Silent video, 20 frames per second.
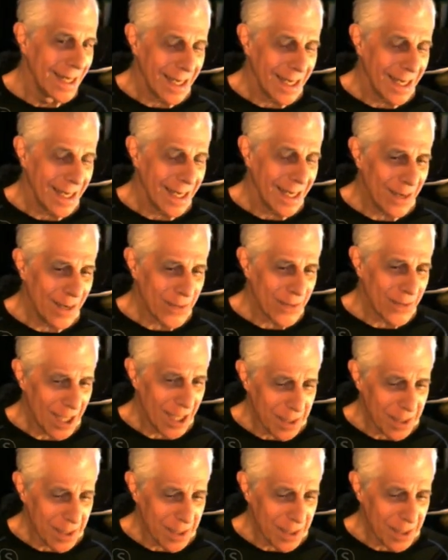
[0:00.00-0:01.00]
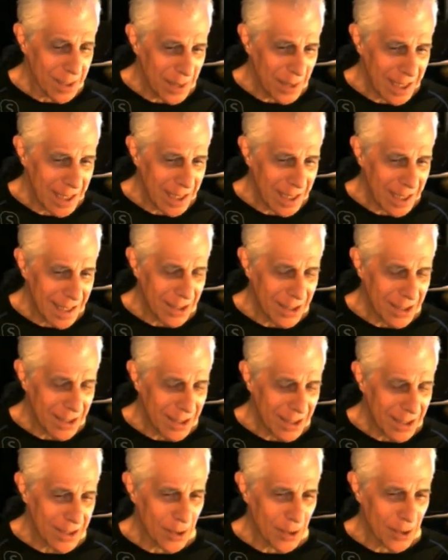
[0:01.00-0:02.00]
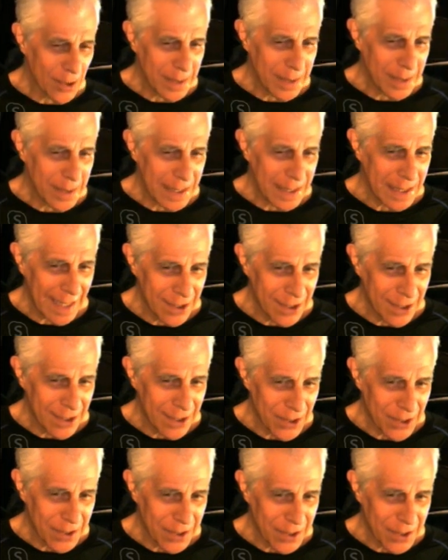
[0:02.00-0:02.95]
if the hush money to Stormy Daniels